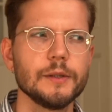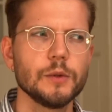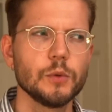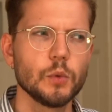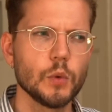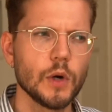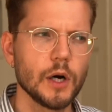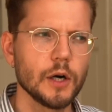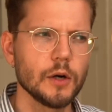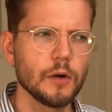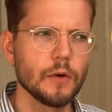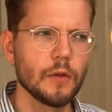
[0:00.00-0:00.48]

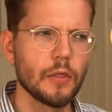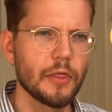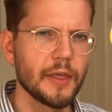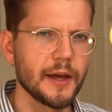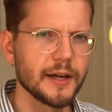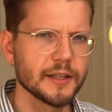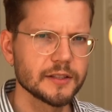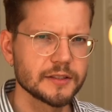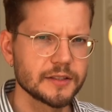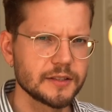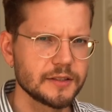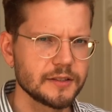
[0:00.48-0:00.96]
Well,
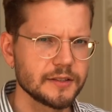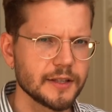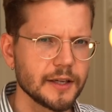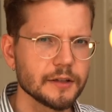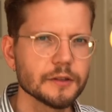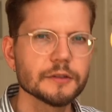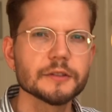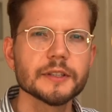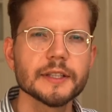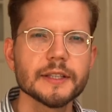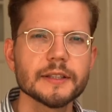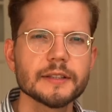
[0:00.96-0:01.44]
that
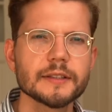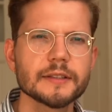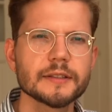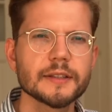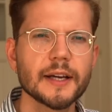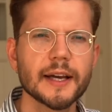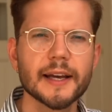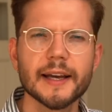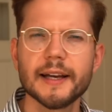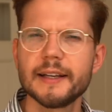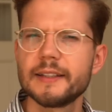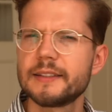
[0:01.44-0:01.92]
settles it,
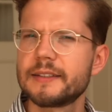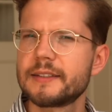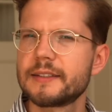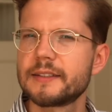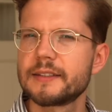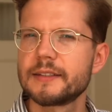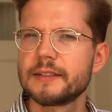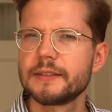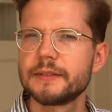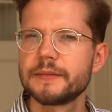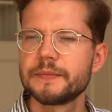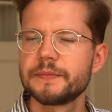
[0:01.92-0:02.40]
I
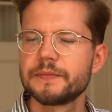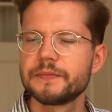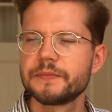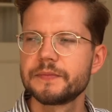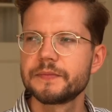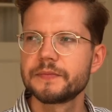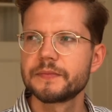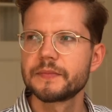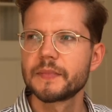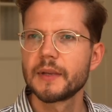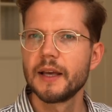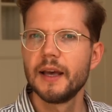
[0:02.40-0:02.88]
guess.
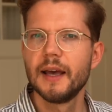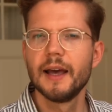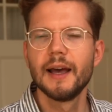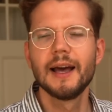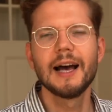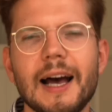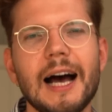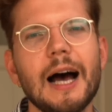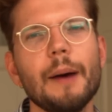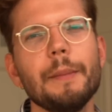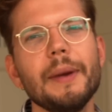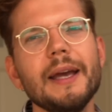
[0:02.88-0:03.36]

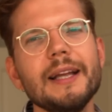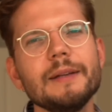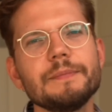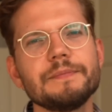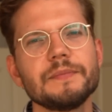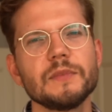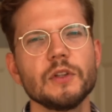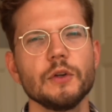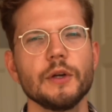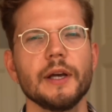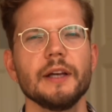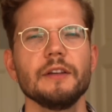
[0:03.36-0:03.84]
I
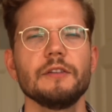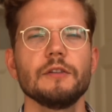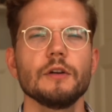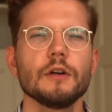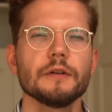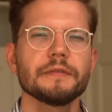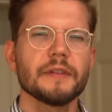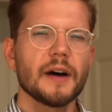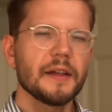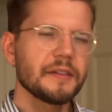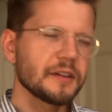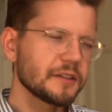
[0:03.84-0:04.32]
mean, you can sort
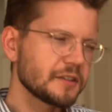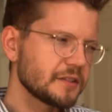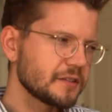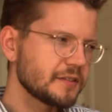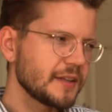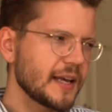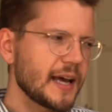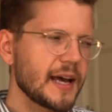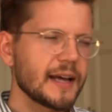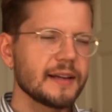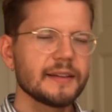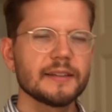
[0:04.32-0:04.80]
of
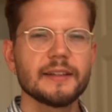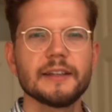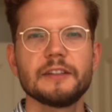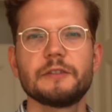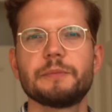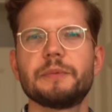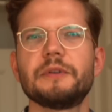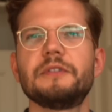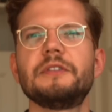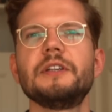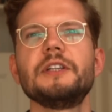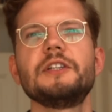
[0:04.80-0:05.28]
understand his
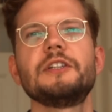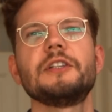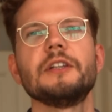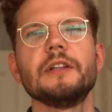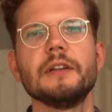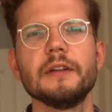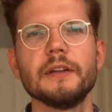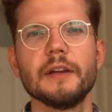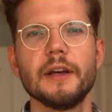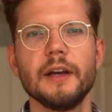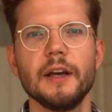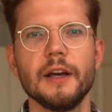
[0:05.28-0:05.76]

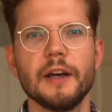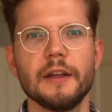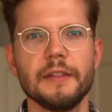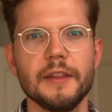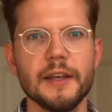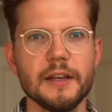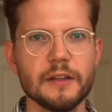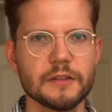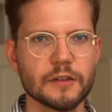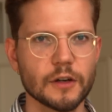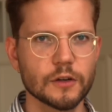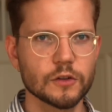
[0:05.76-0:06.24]
position.
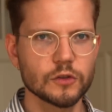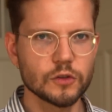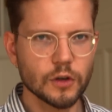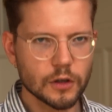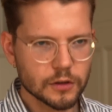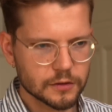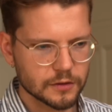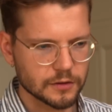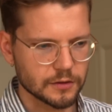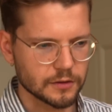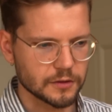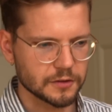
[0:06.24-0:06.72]
These are
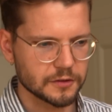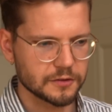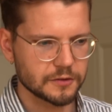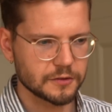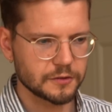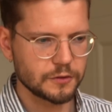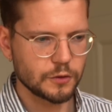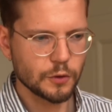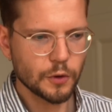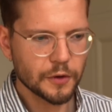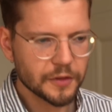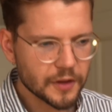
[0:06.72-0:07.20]

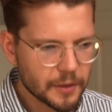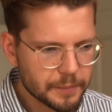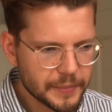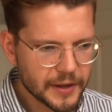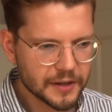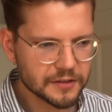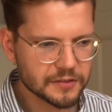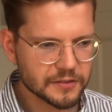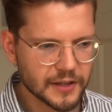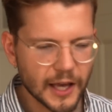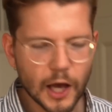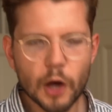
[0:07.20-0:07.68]
doctors doing their
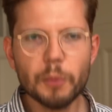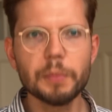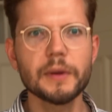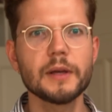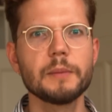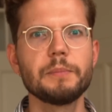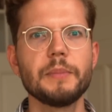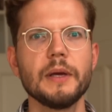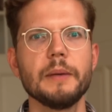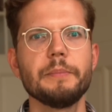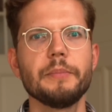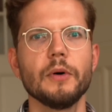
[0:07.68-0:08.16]
best
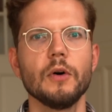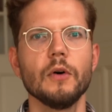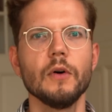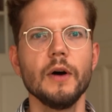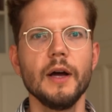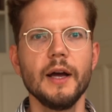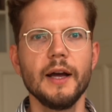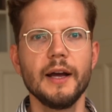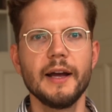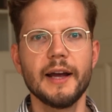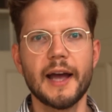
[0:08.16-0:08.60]
helping people.